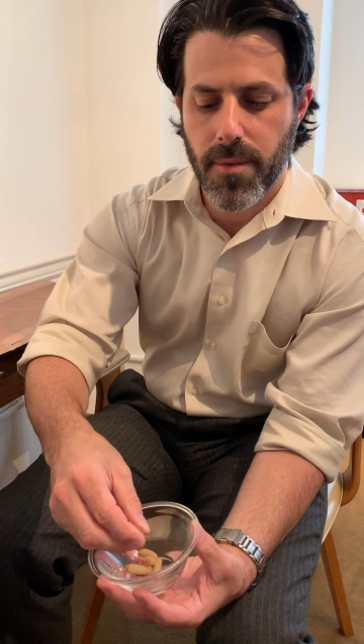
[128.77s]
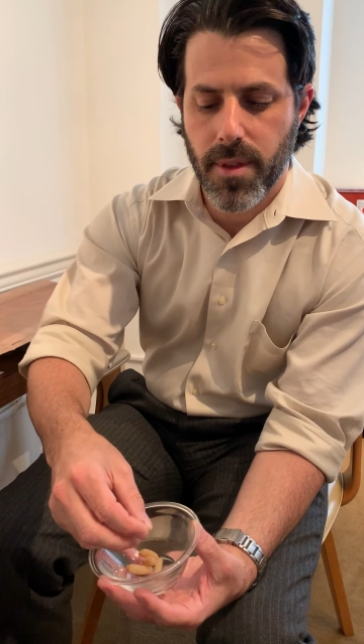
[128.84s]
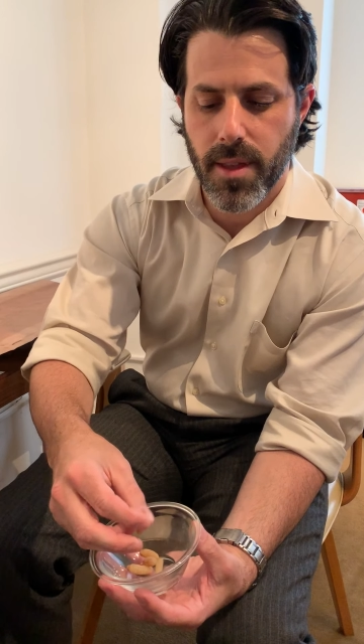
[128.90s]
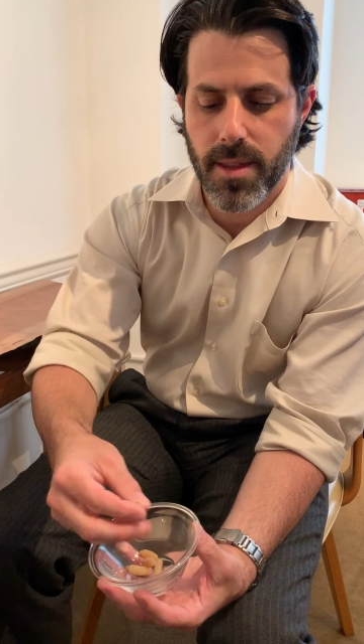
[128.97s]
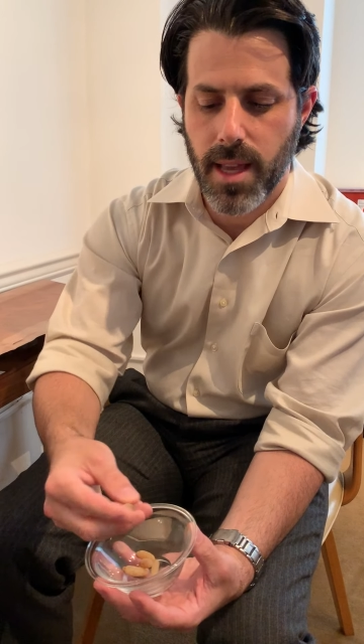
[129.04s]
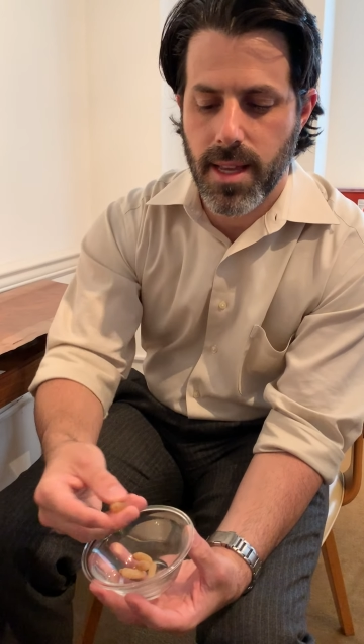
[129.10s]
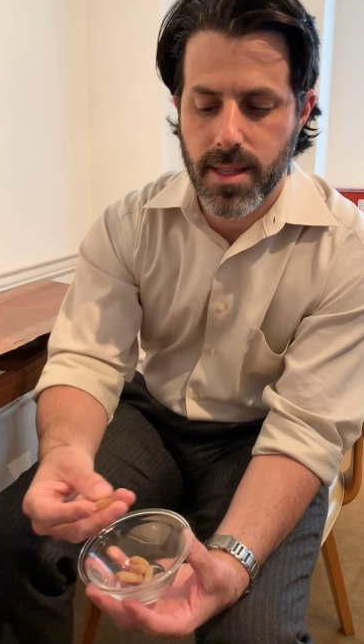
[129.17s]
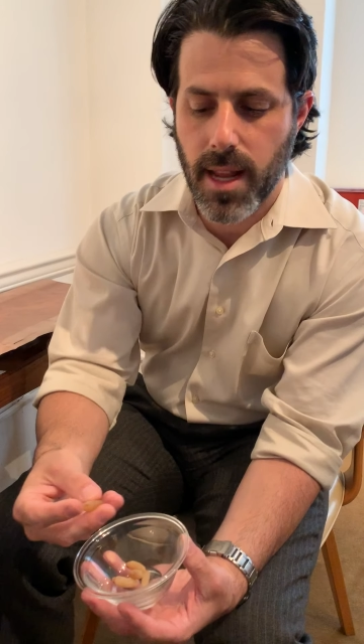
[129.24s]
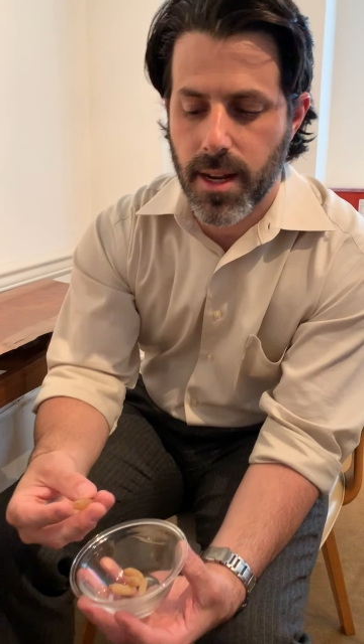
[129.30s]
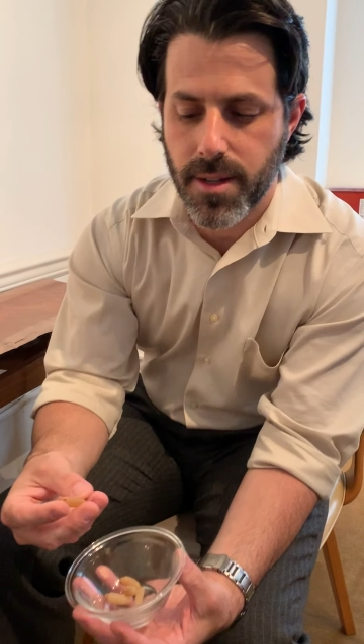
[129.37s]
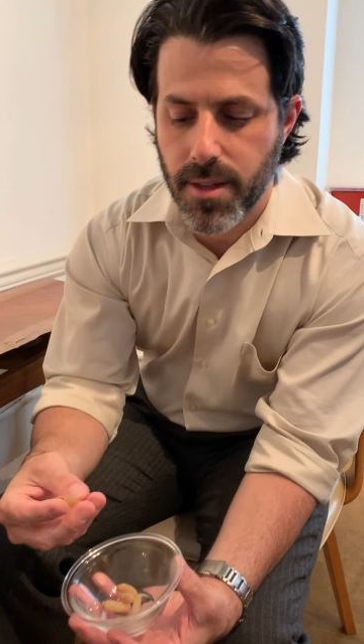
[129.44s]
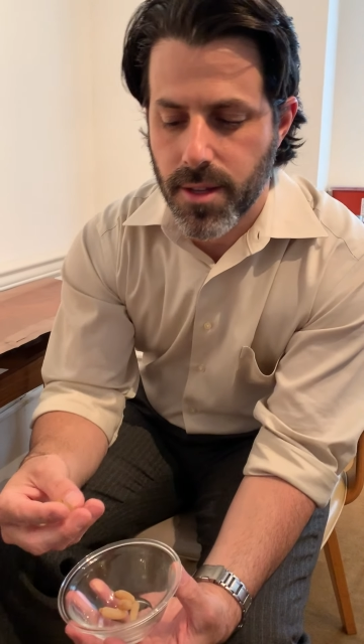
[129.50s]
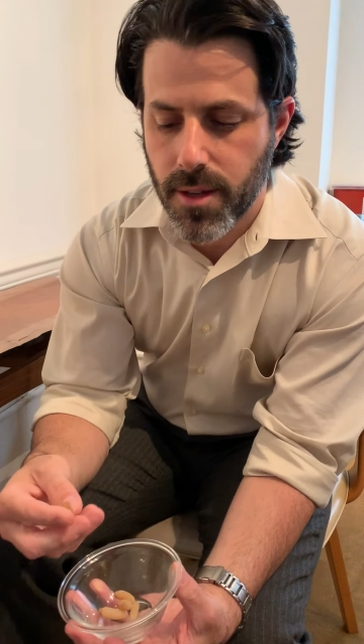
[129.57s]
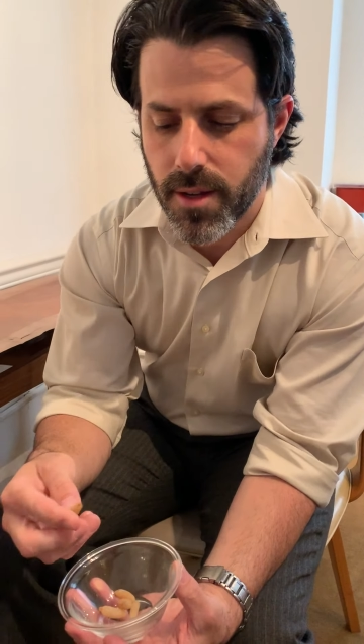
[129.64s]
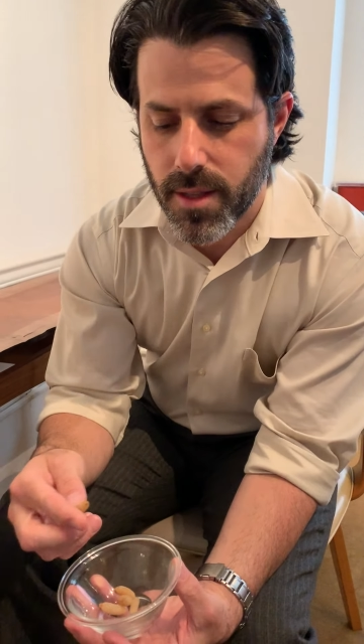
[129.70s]
So this hasn't
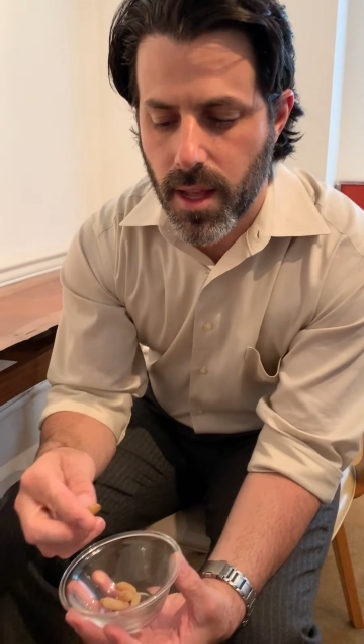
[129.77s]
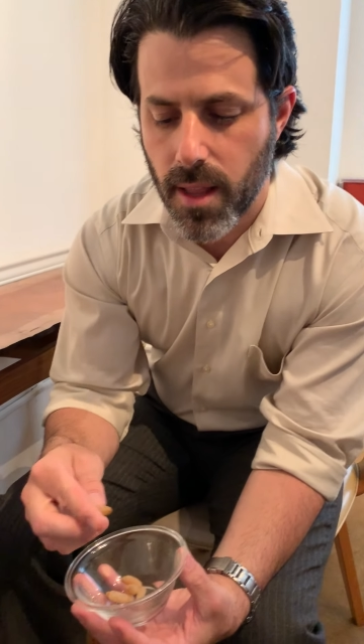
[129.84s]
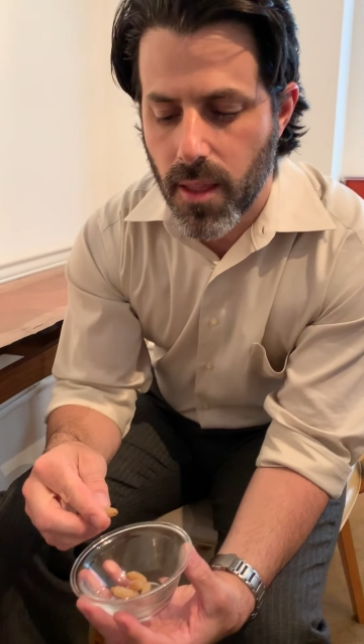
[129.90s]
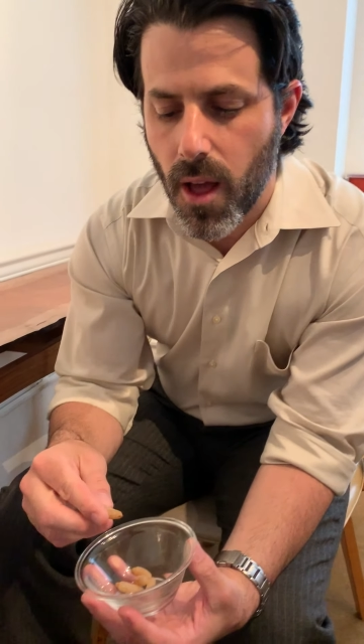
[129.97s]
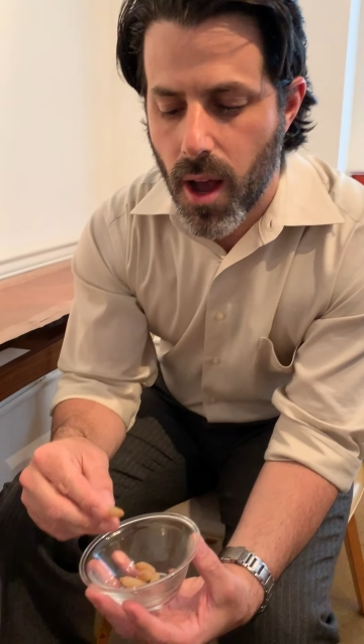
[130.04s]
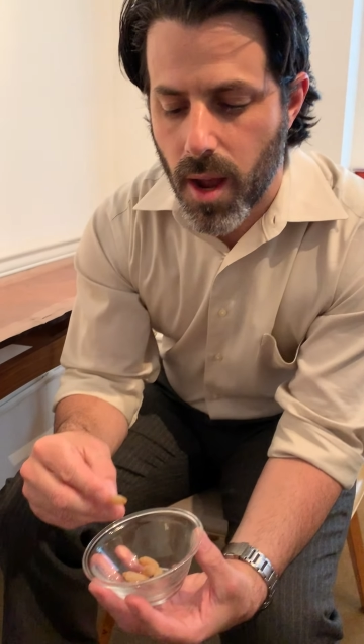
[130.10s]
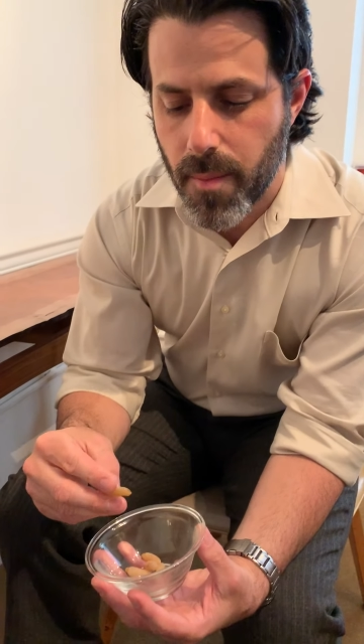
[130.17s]
actually cooked that long.